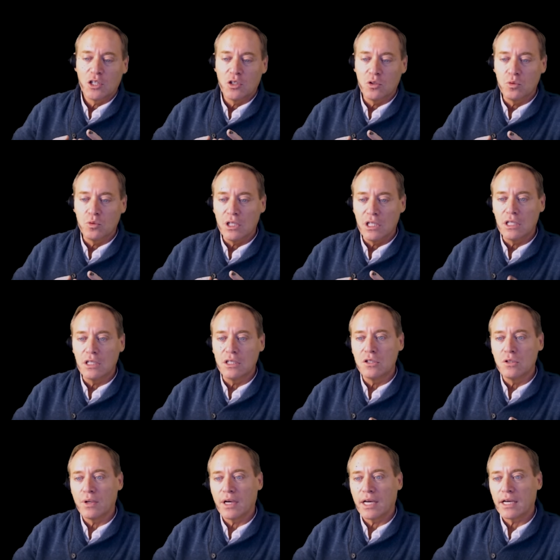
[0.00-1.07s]
You need
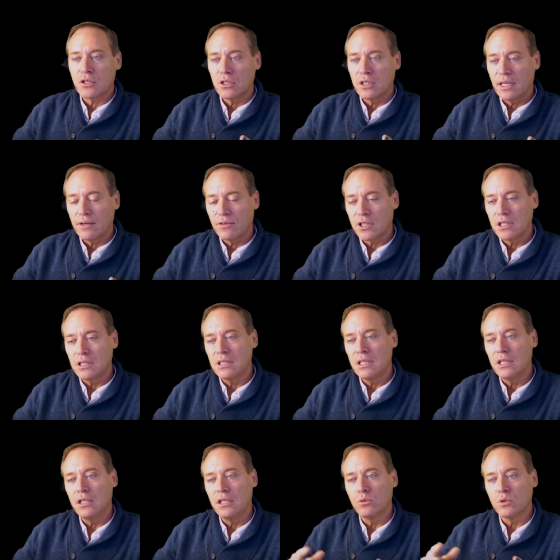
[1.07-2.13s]
to actually have a
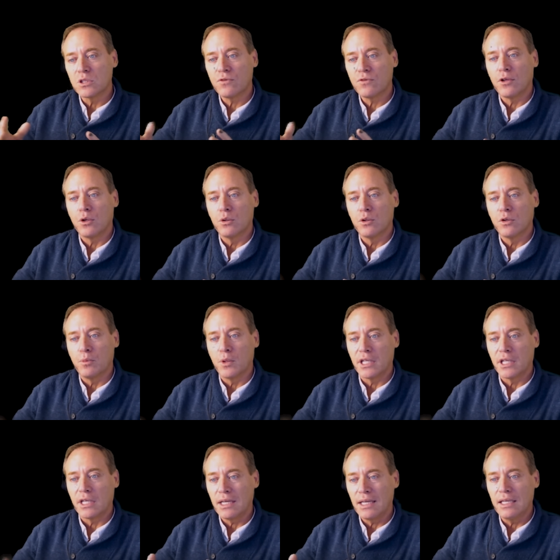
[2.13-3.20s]
continuous flow of
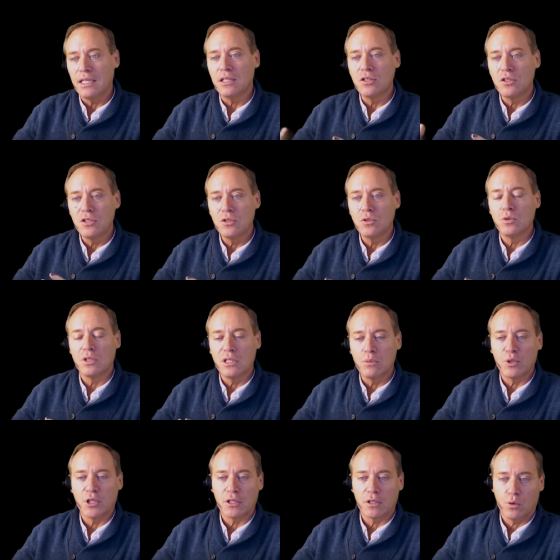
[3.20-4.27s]
money into the
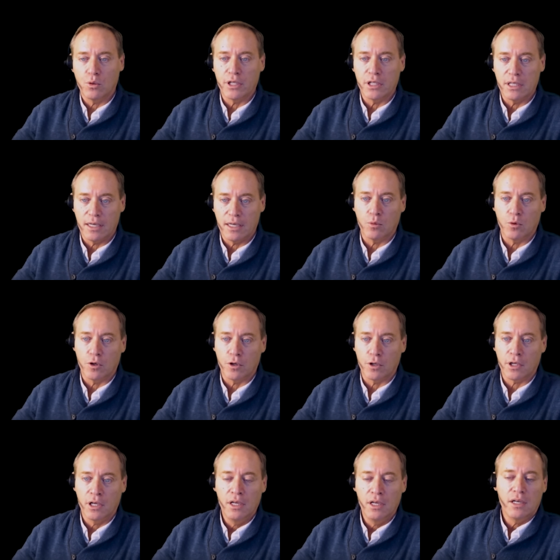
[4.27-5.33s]
Bitcoin network
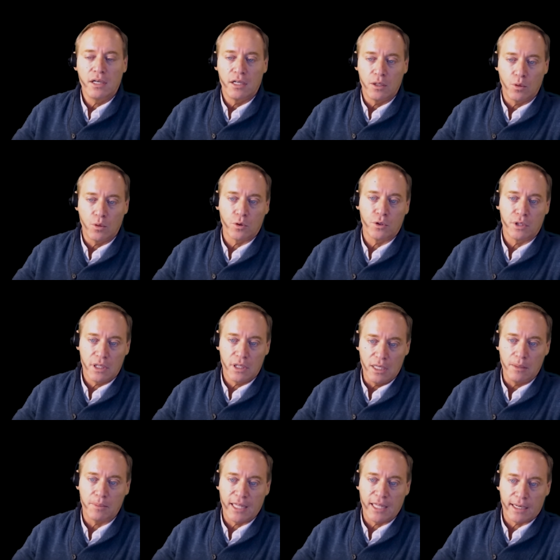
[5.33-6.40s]
in order to
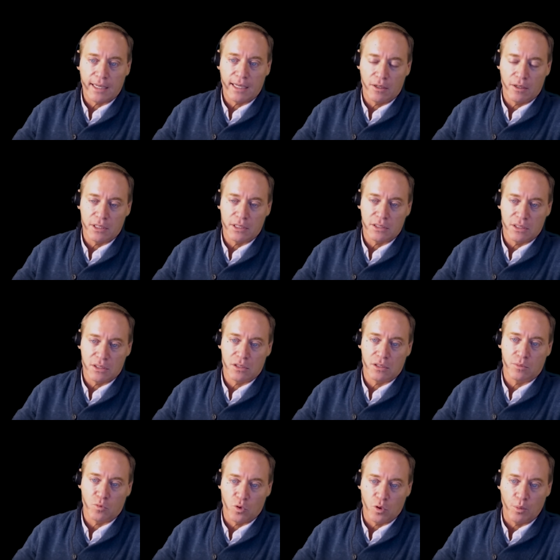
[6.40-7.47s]
keep that accounting
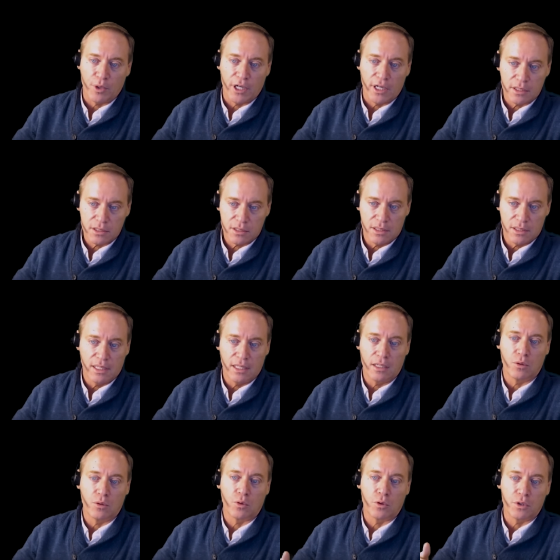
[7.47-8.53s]
system robust and
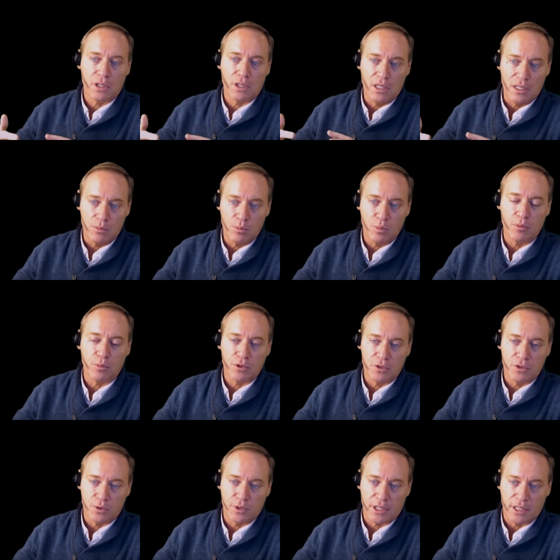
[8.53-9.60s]
in order to keep people
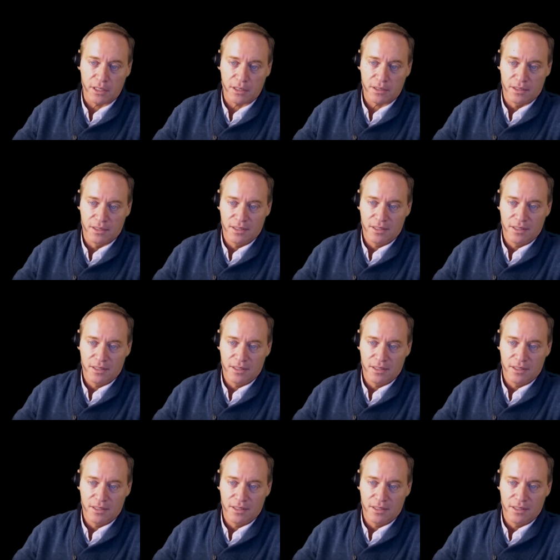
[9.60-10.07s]
doing it